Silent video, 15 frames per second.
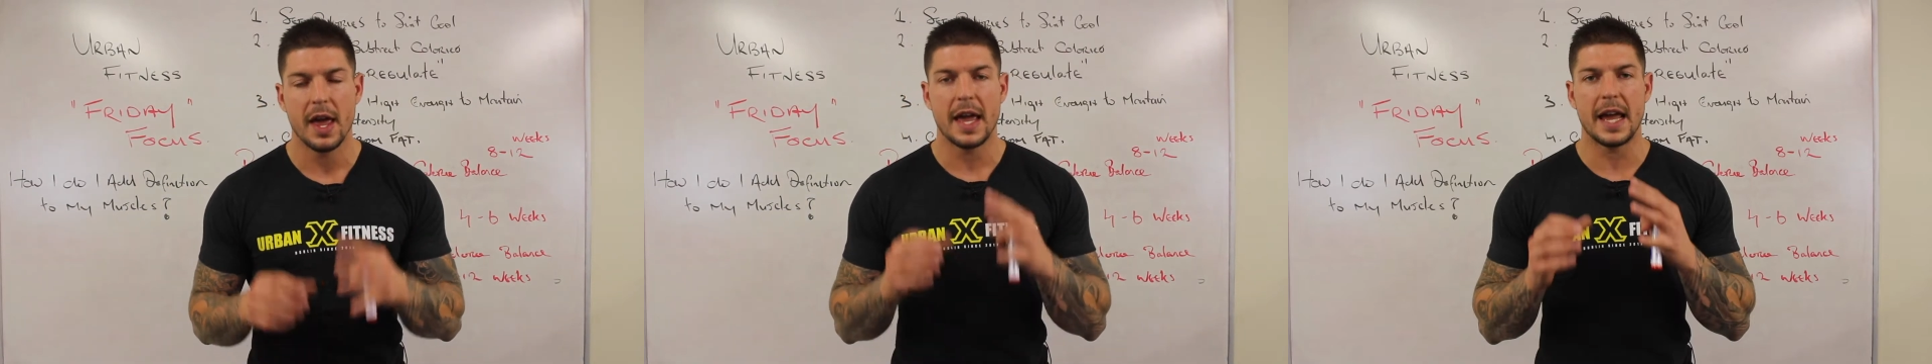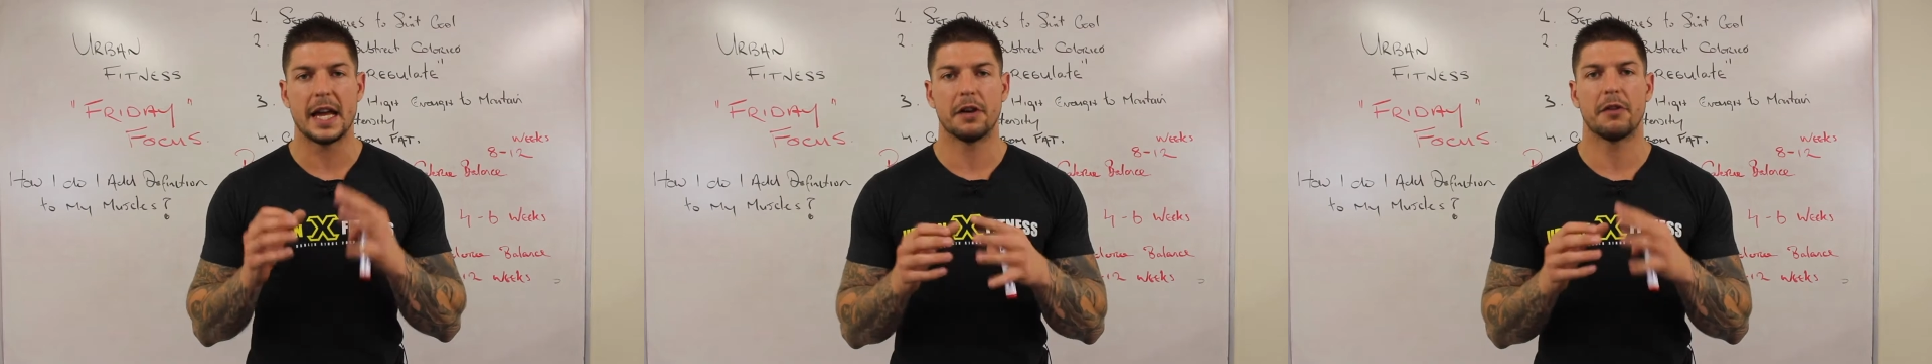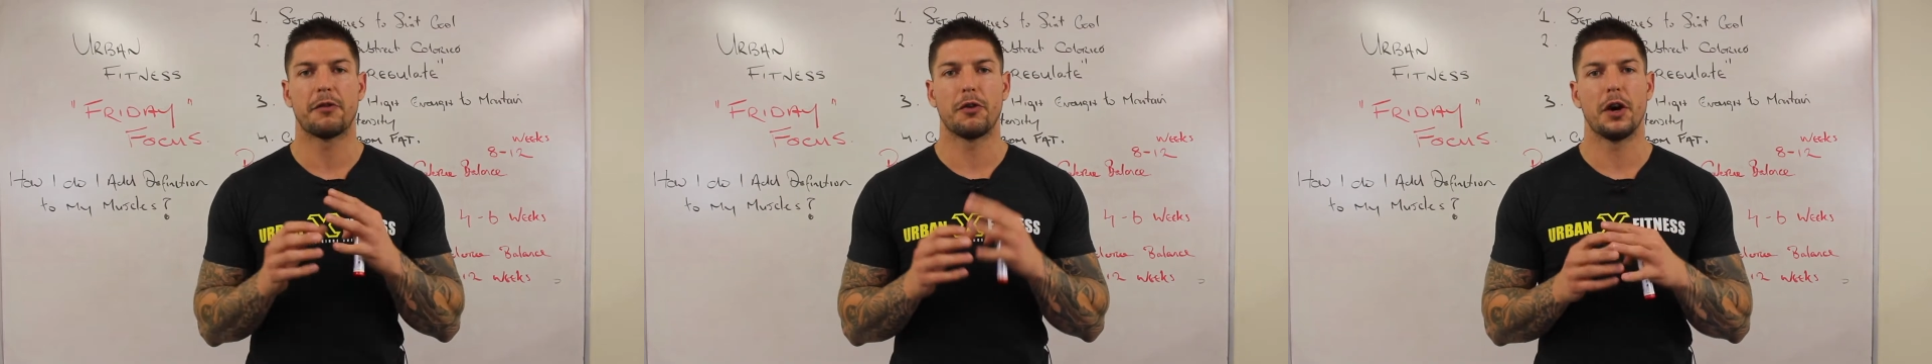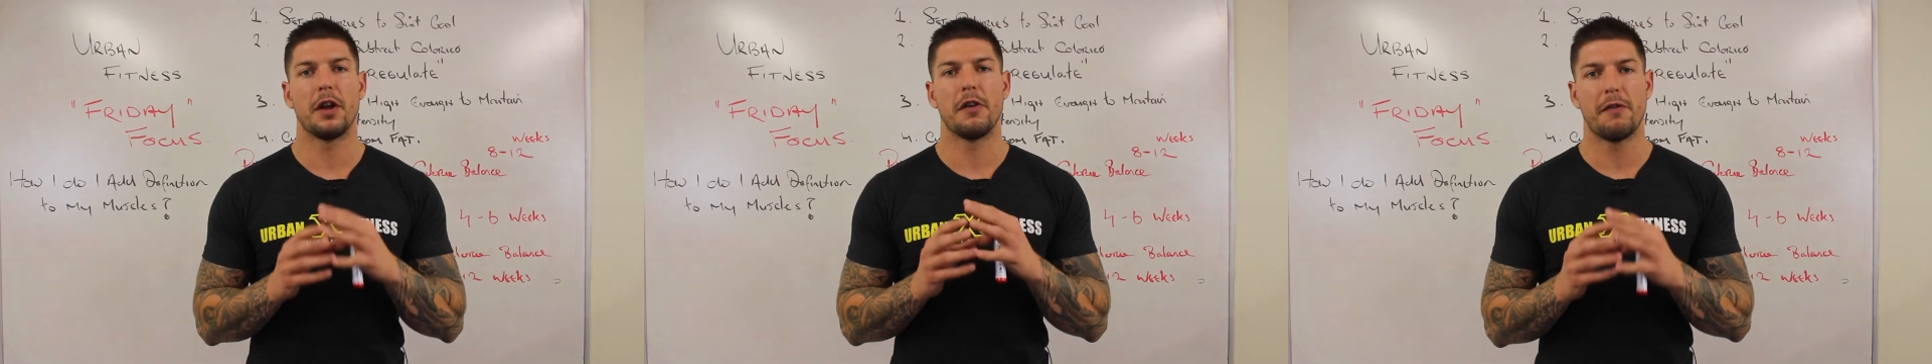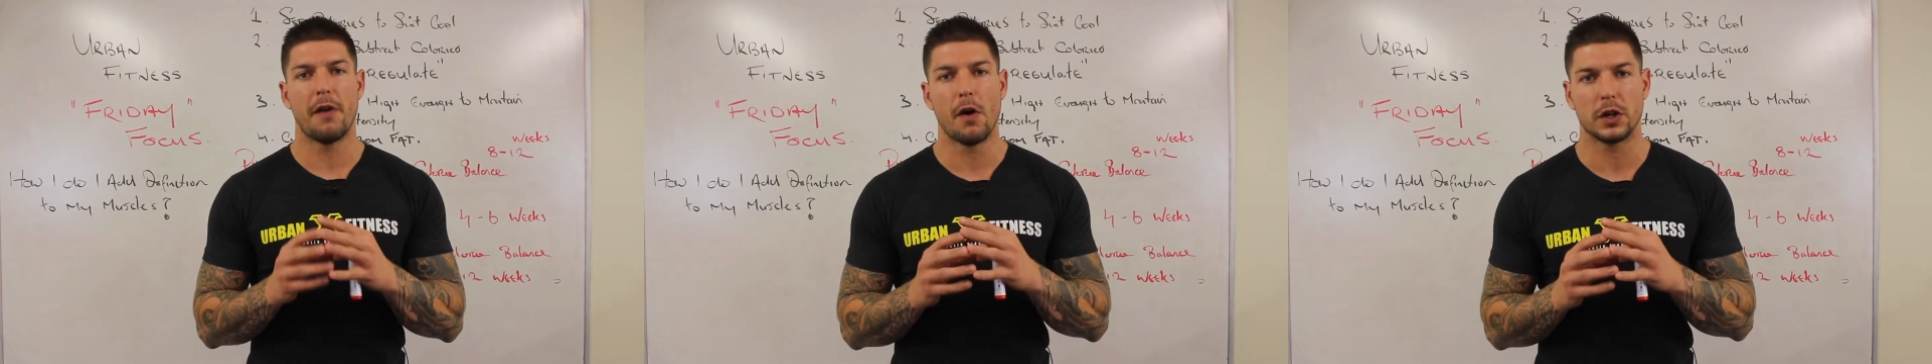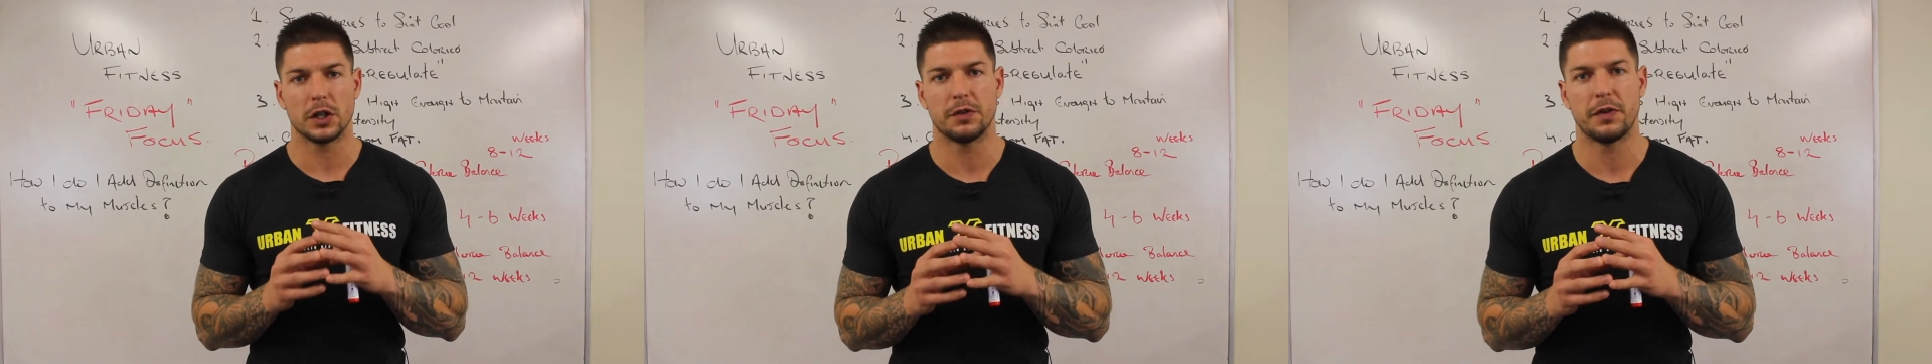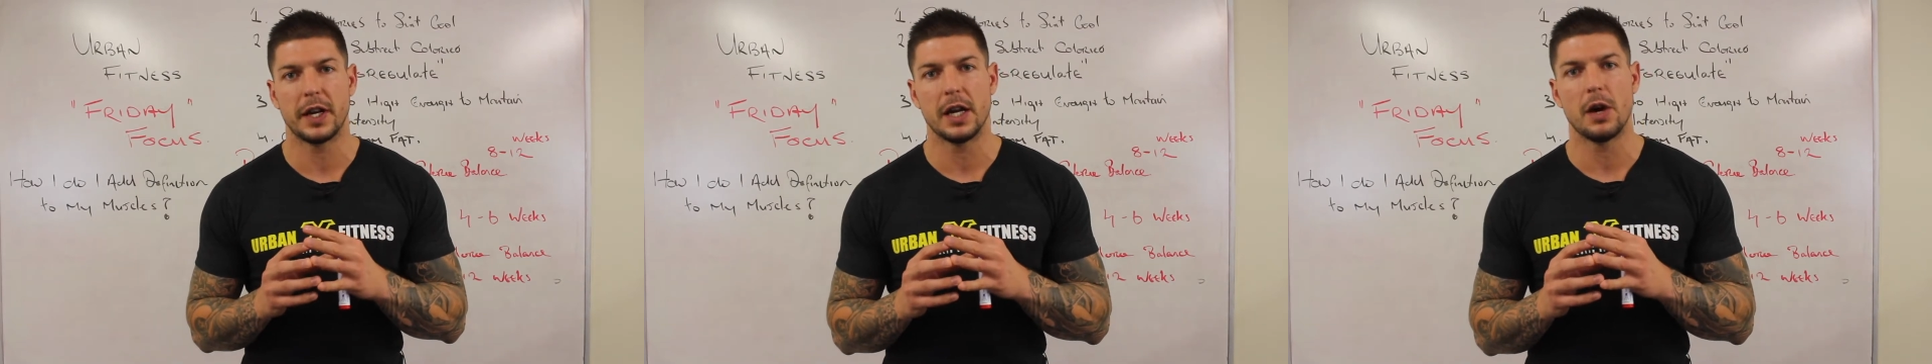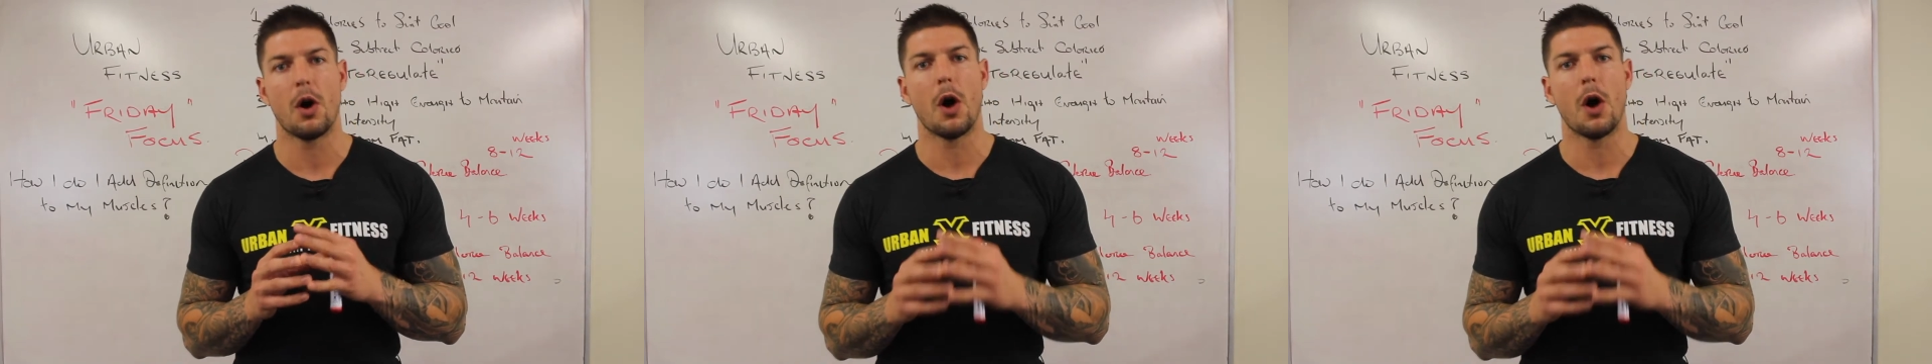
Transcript: in a Friday focus video.